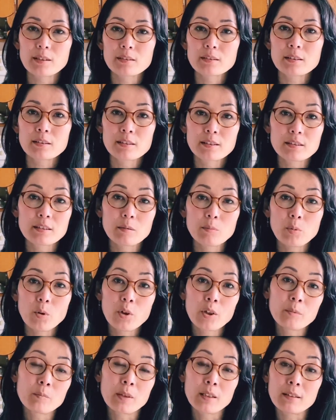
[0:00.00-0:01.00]
It's a
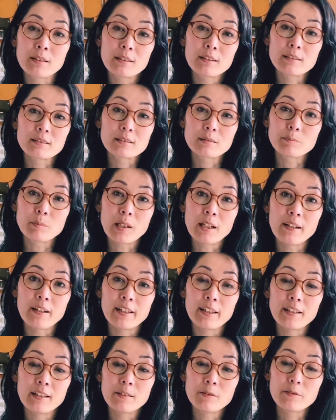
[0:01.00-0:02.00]
disappointment is
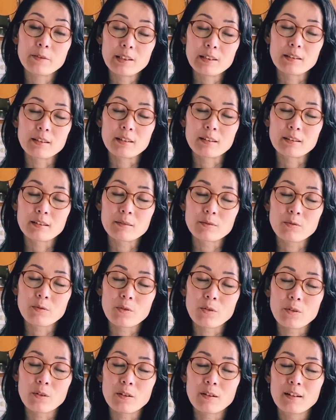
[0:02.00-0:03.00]
my feeling
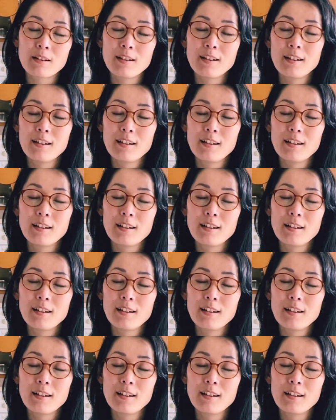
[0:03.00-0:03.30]
for